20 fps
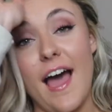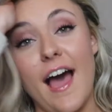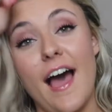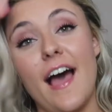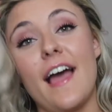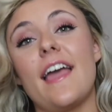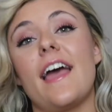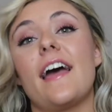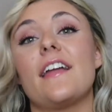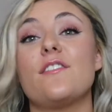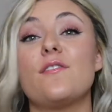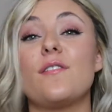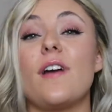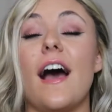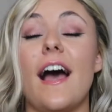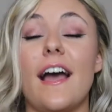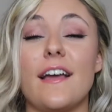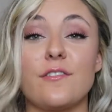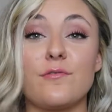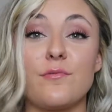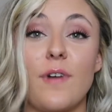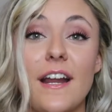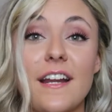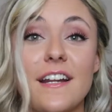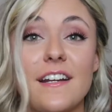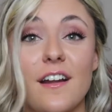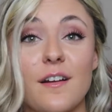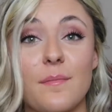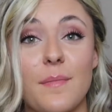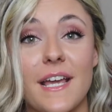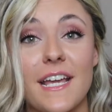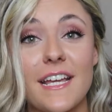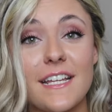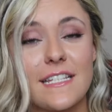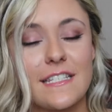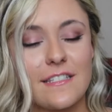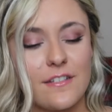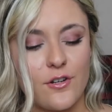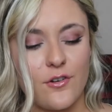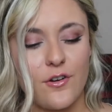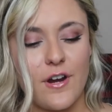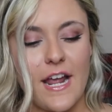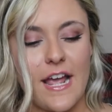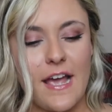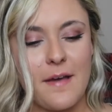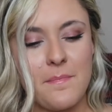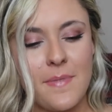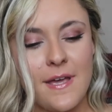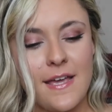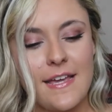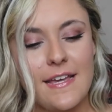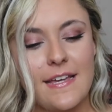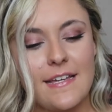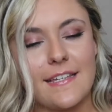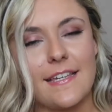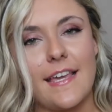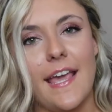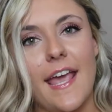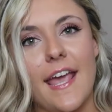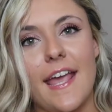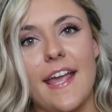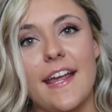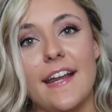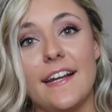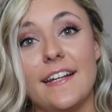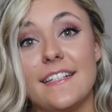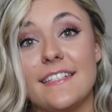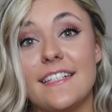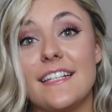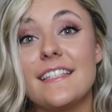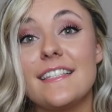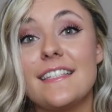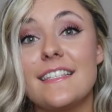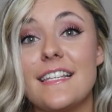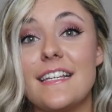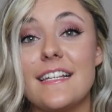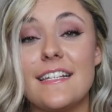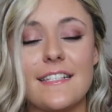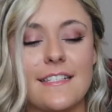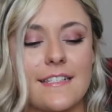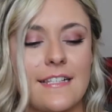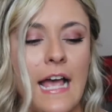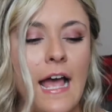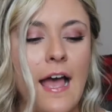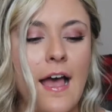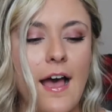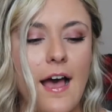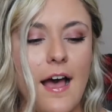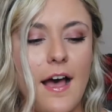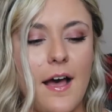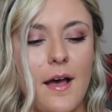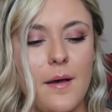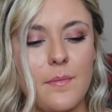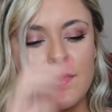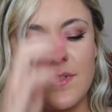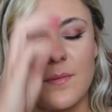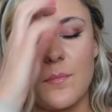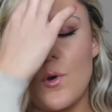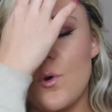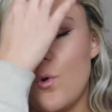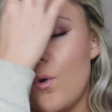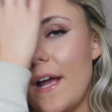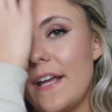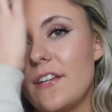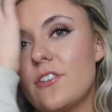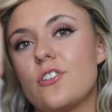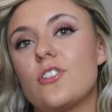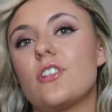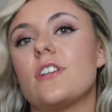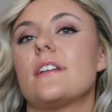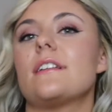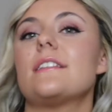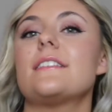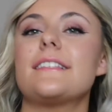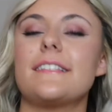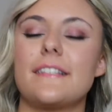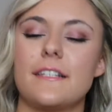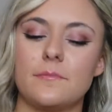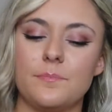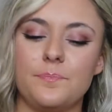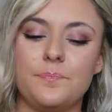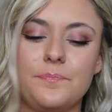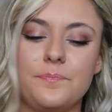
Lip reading: I had you guys write in on my Instagram, Katie's Insties, some questions,